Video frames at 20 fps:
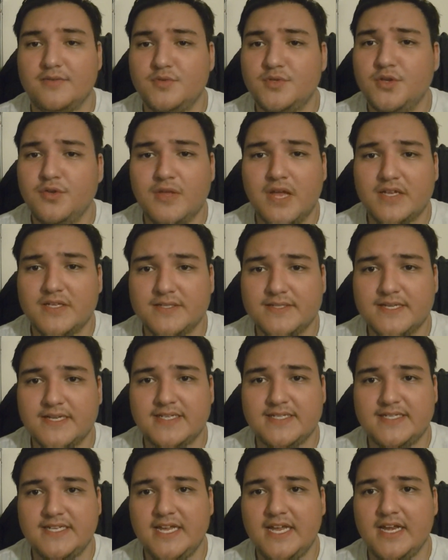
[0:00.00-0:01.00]

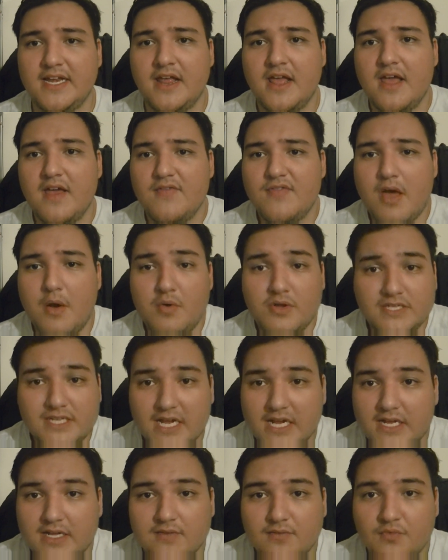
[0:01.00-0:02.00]
2016, that was
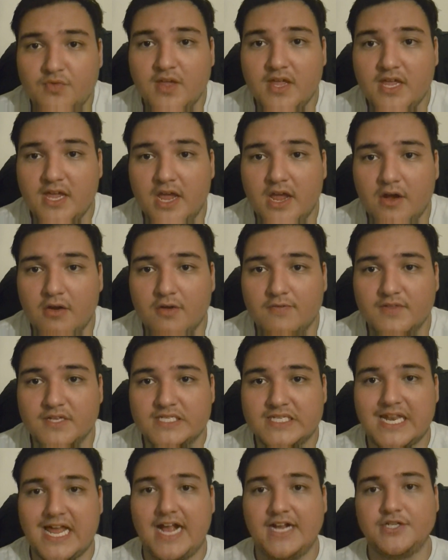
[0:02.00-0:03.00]
like the year of the
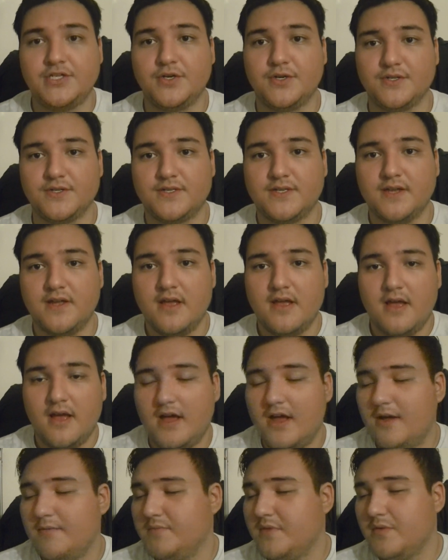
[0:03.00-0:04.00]
slashers.
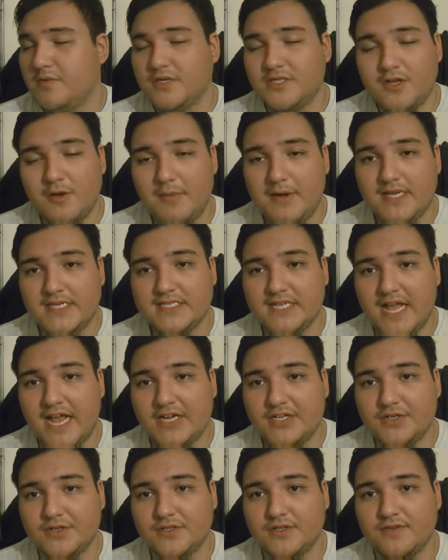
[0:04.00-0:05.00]
There were so many
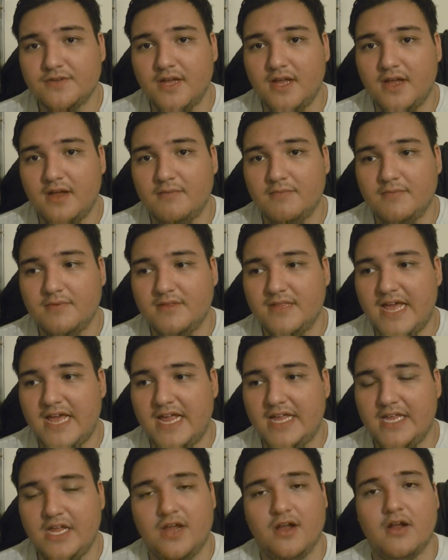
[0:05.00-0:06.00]
slashers
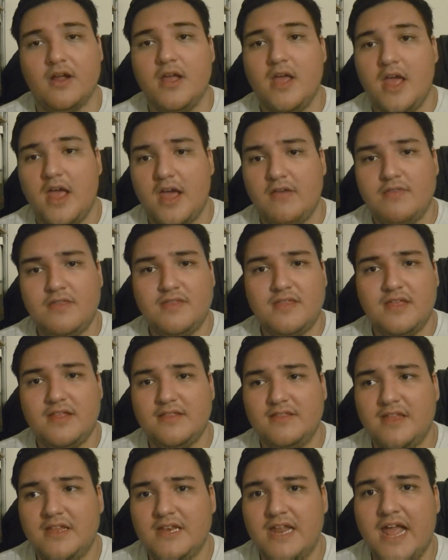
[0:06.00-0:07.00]
that year. And
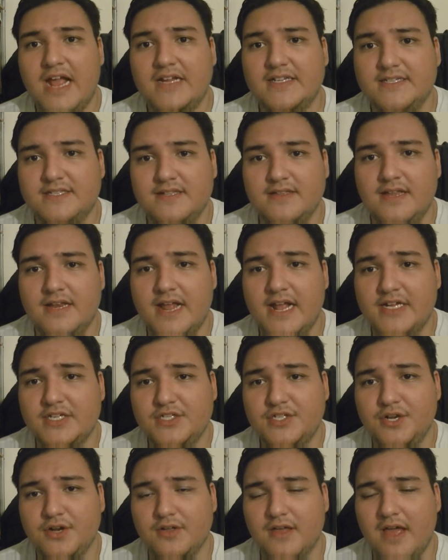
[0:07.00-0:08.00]
then the
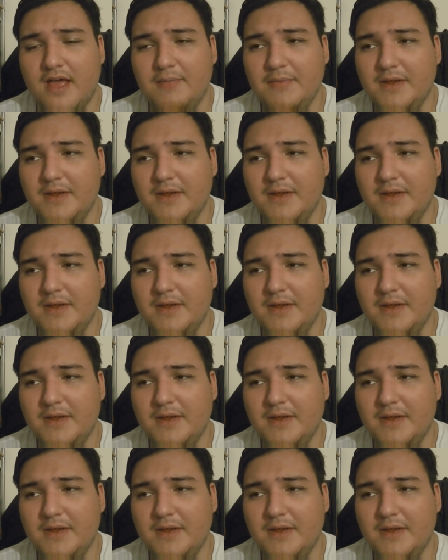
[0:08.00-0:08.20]
next year,